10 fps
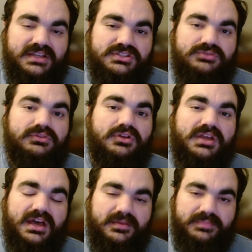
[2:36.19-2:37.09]
to
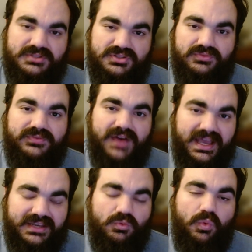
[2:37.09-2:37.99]
look up to
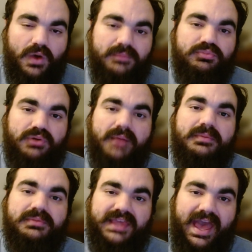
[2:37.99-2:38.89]
find what
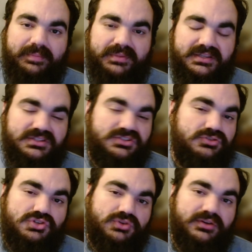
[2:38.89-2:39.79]
probably happened
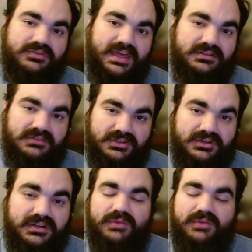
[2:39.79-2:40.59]
to trigger that alert.